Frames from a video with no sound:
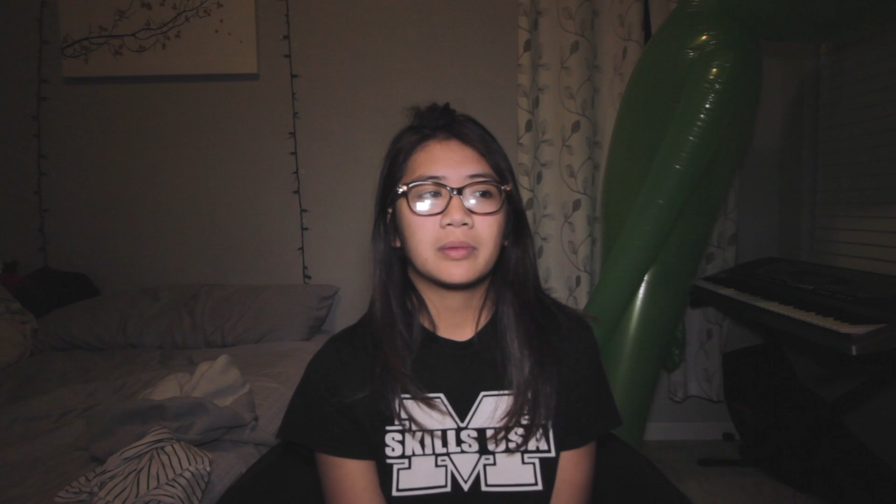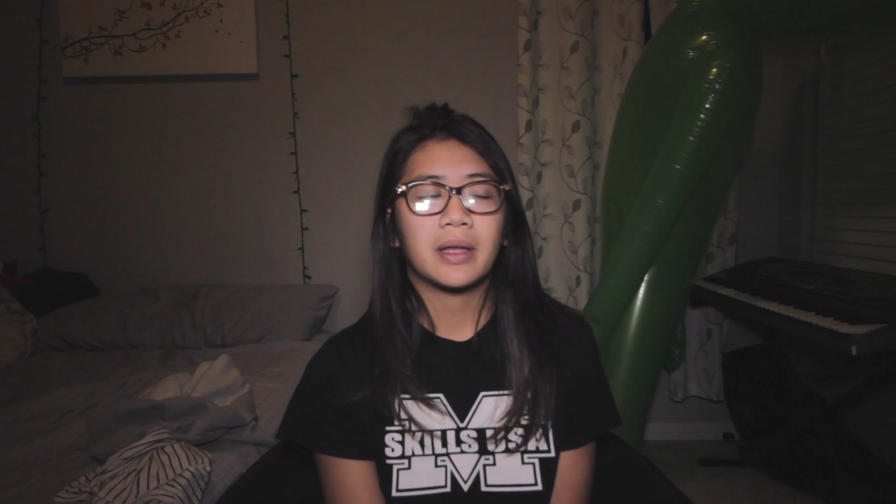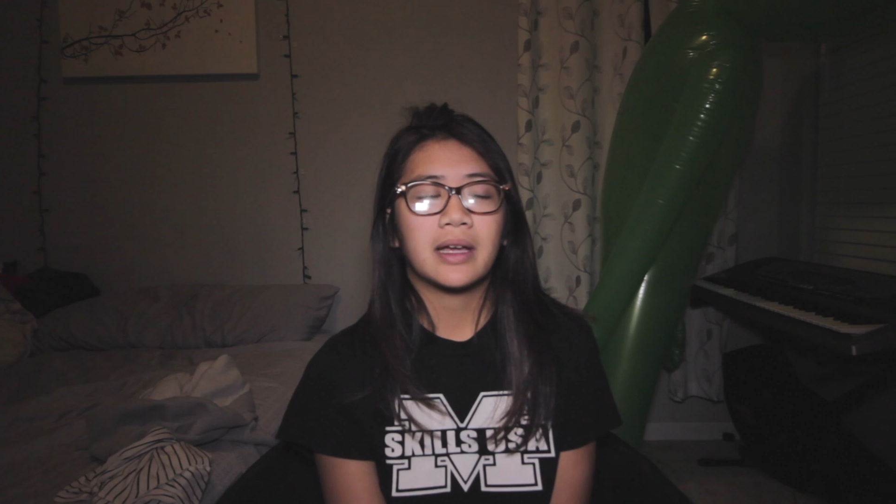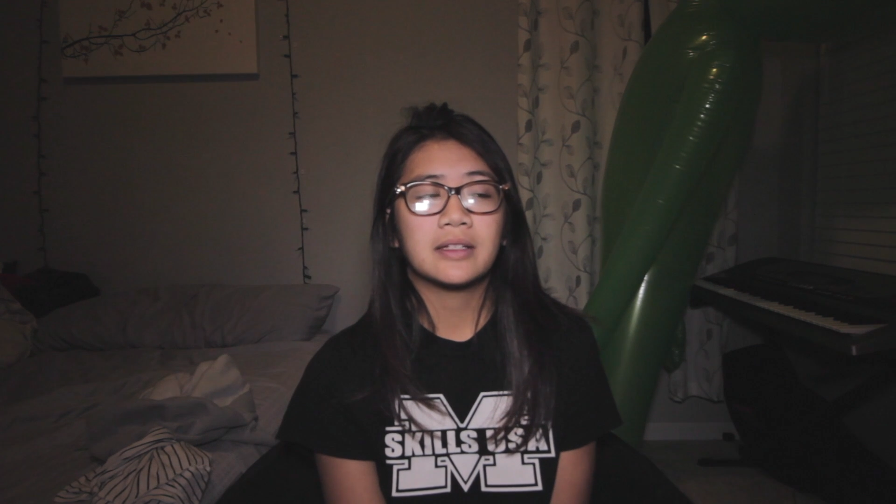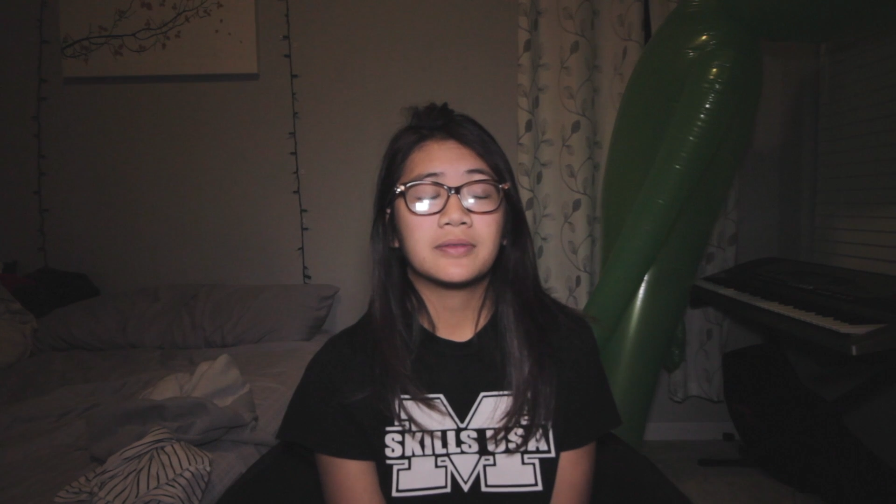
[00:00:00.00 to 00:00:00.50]

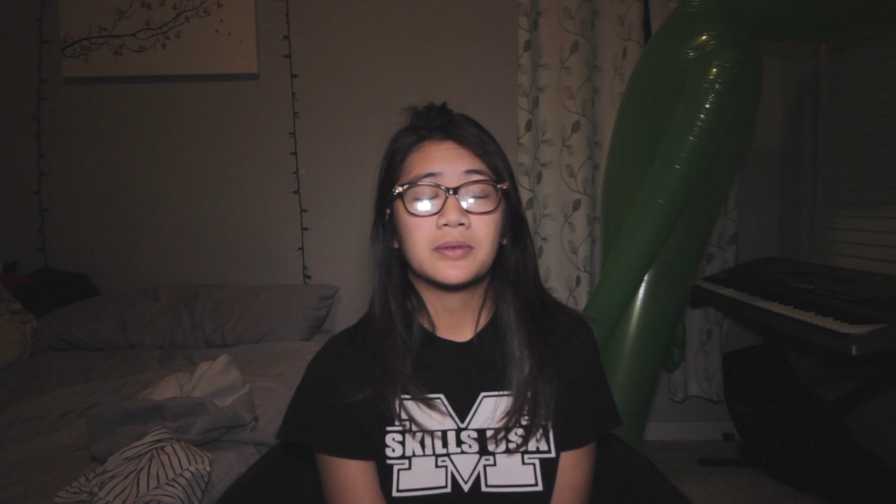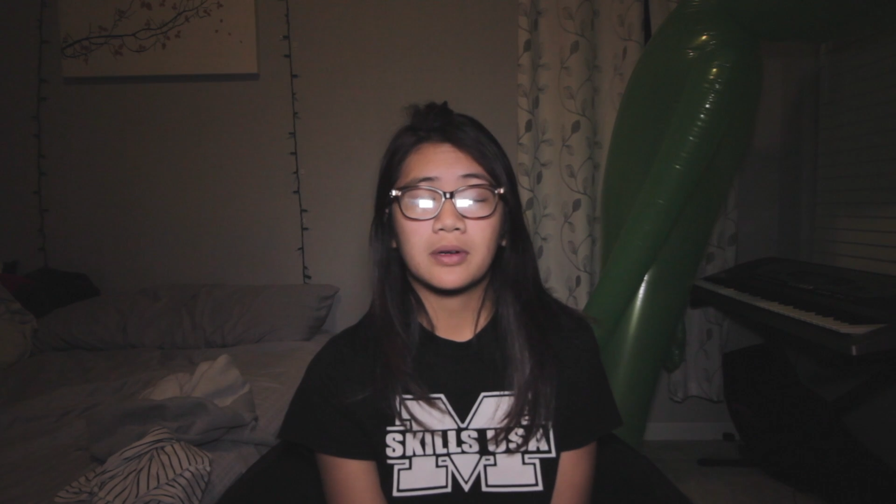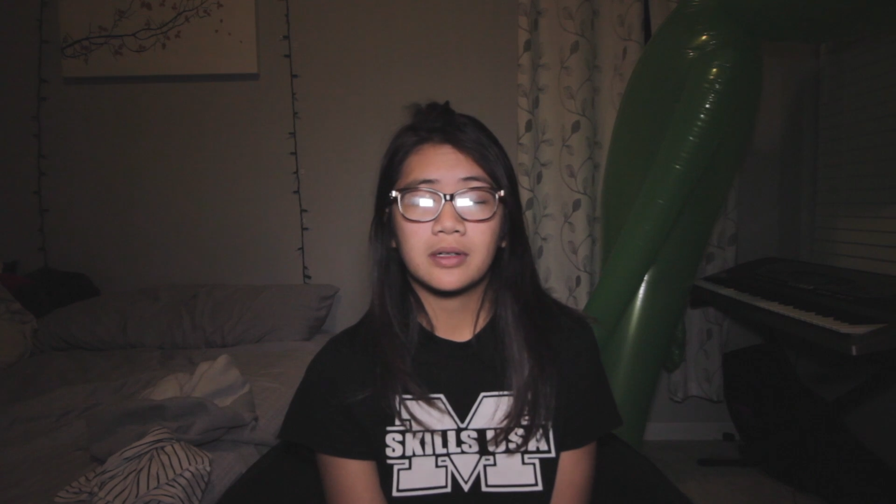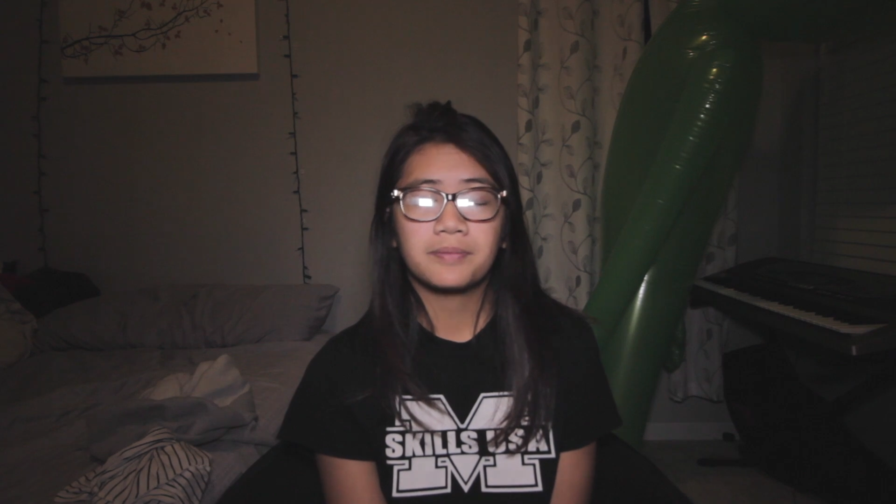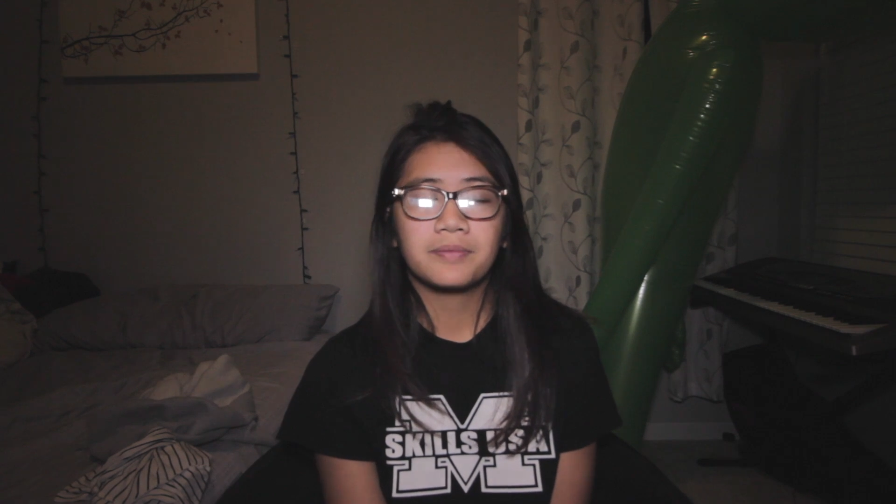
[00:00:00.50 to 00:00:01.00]
applied to
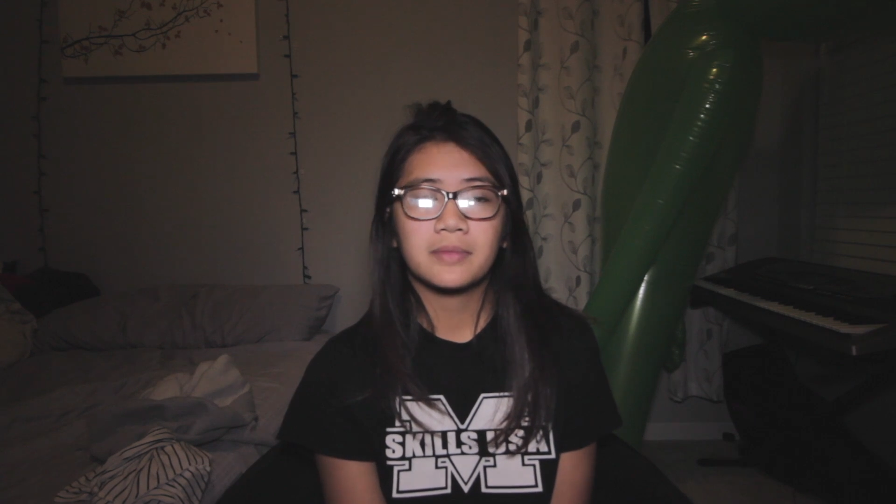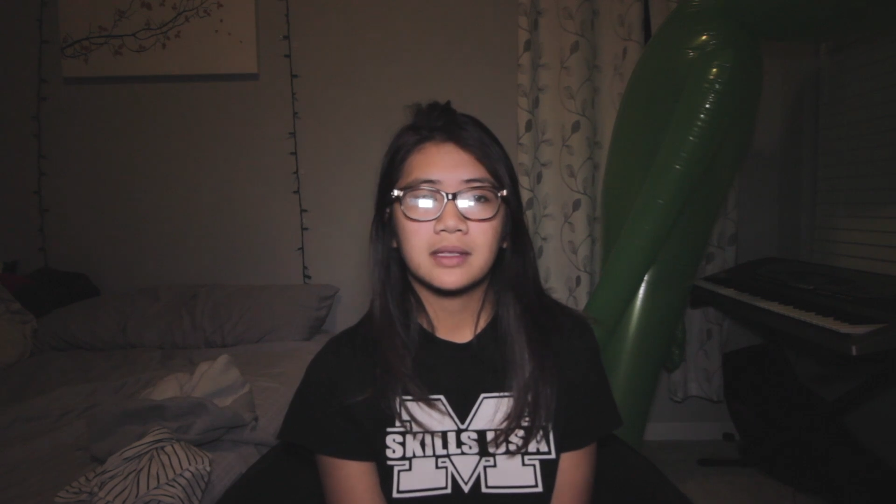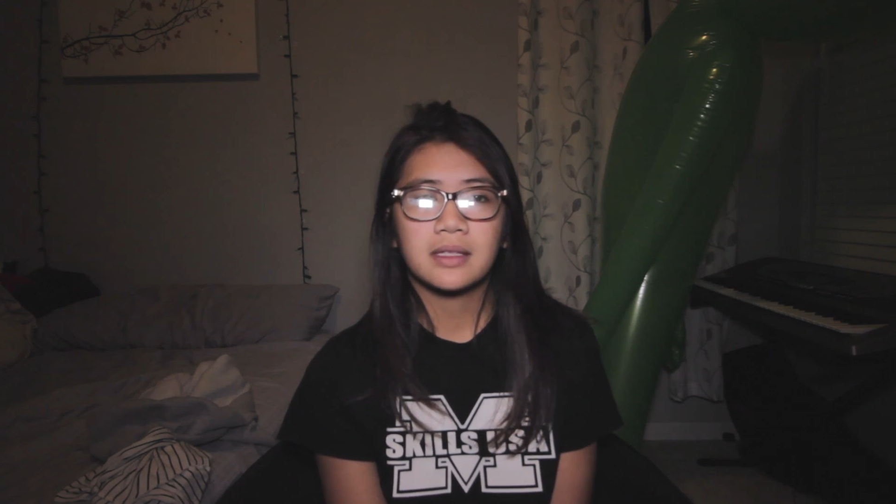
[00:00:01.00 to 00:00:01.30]
Fordham